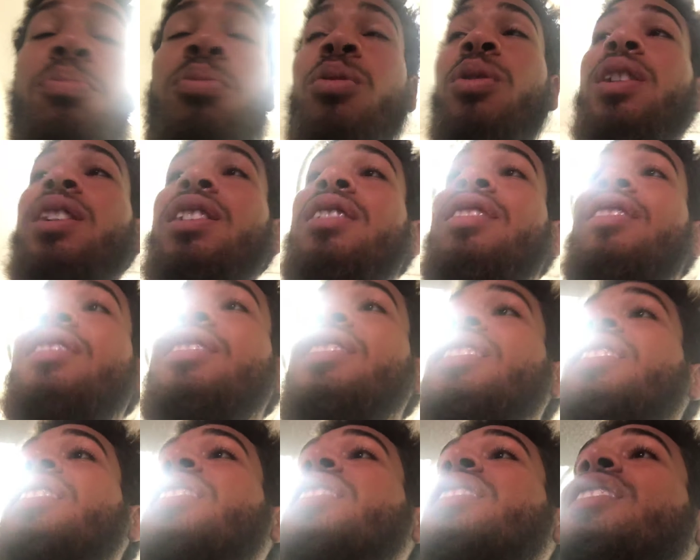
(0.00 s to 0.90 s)
points
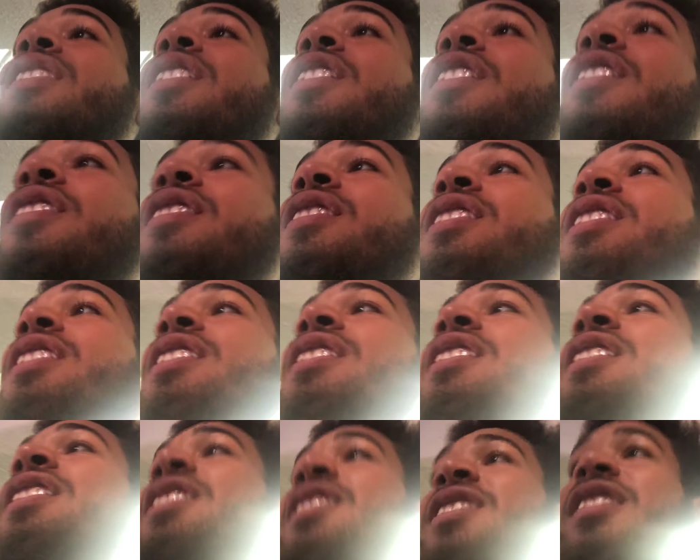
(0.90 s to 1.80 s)

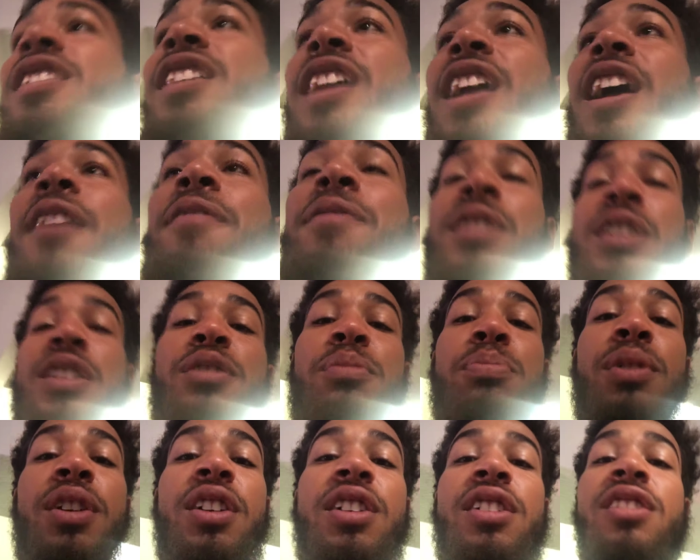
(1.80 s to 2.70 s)
that I've
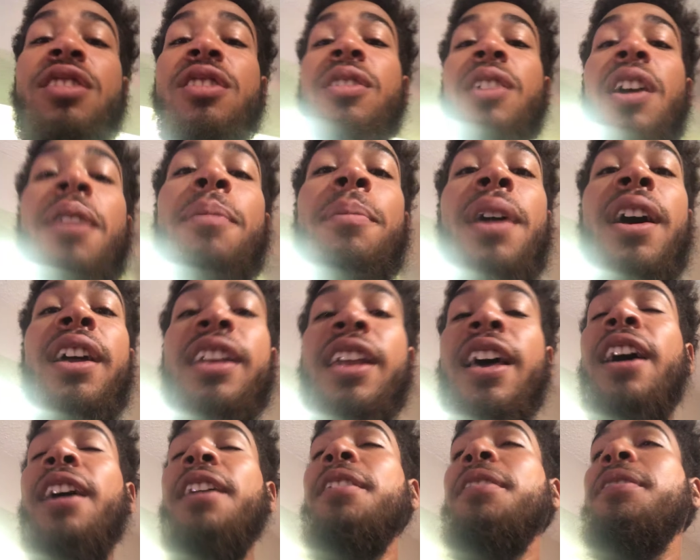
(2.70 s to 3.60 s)
experienced throughout my
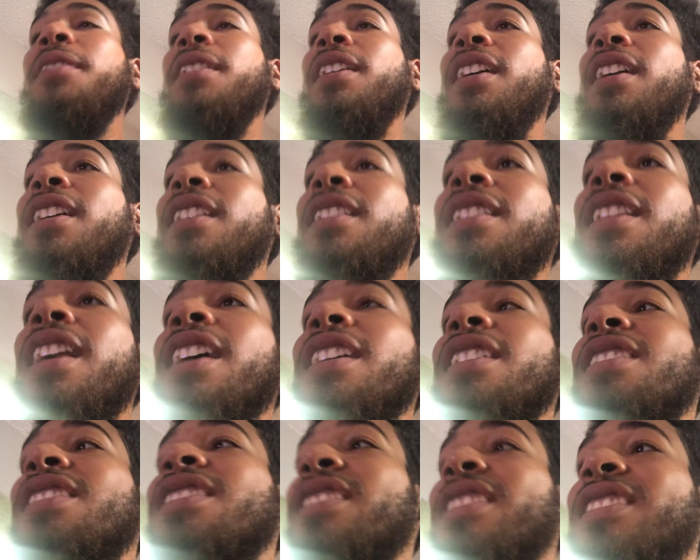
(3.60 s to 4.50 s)
life that
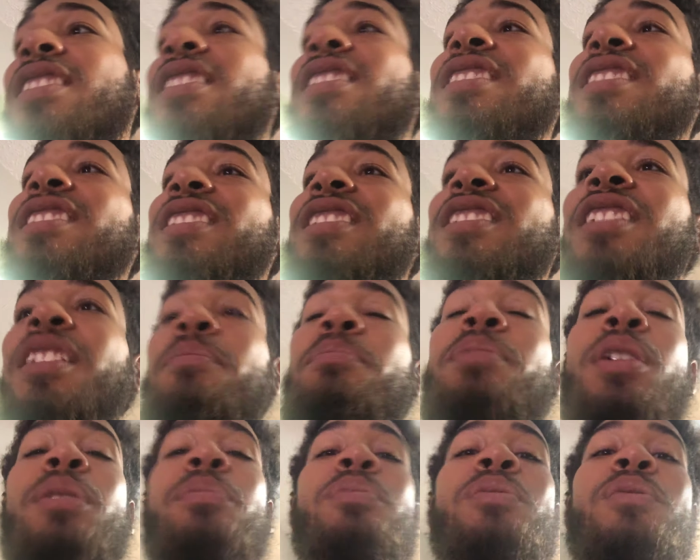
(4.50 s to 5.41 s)
some
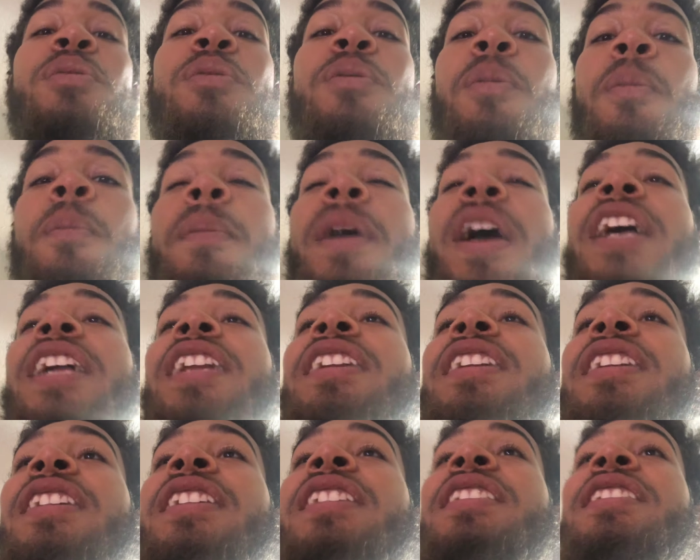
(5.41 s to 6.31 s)
people may
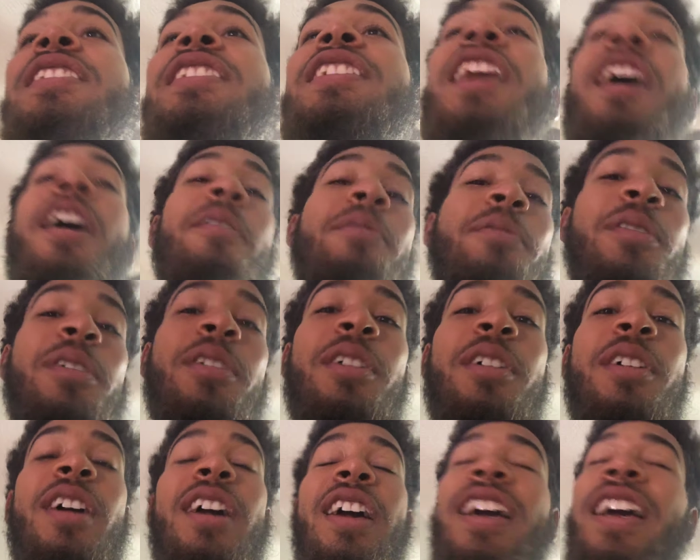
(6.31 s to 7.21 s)
never,
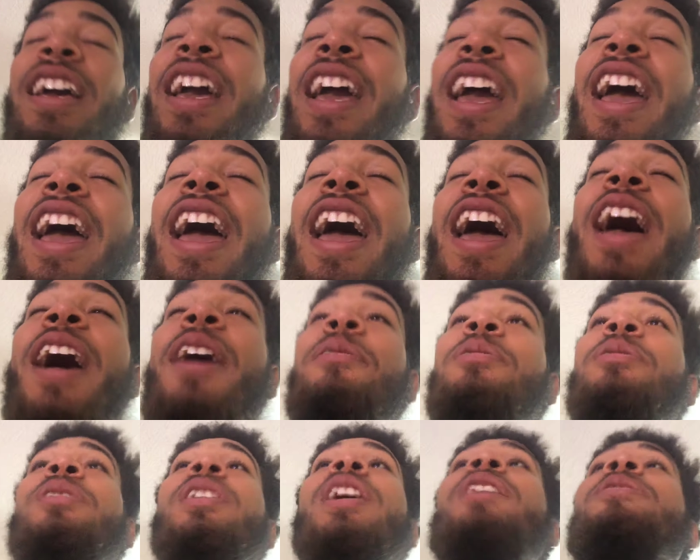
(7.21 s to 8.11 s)

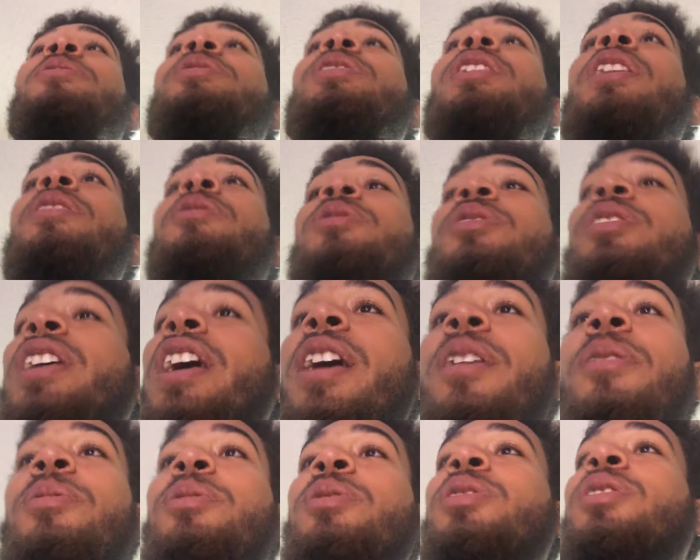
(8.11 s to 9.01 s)
ever, ever, ever,
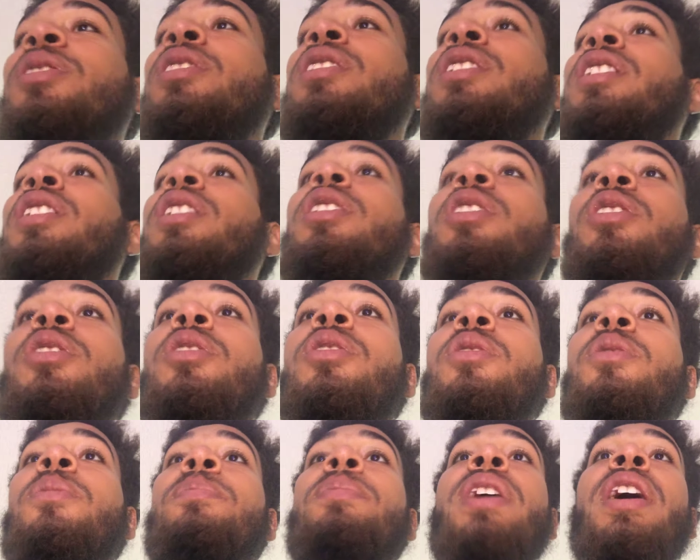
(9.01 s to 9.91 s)
ever
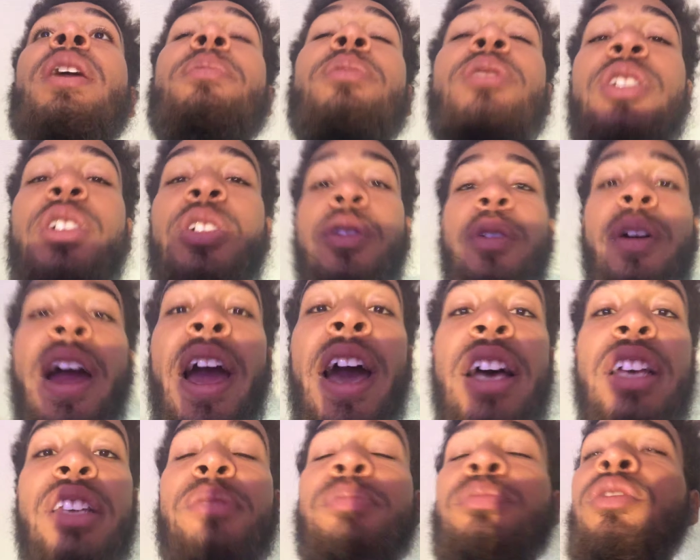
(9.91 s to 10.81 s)
be able to
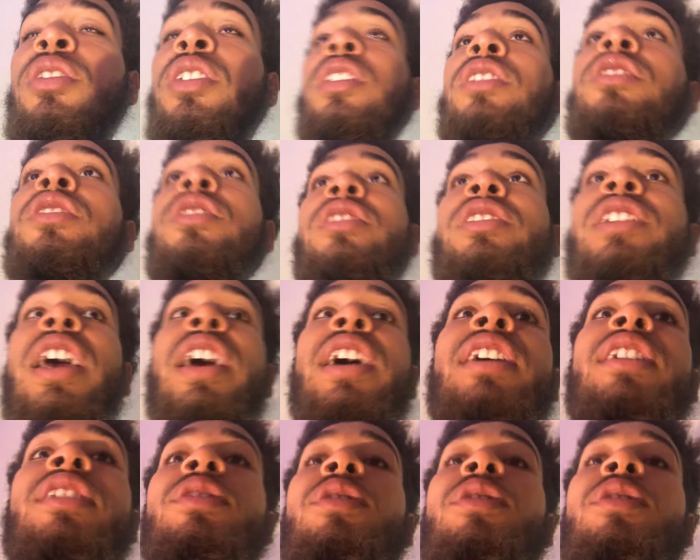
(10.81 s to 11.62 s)
grasp or understand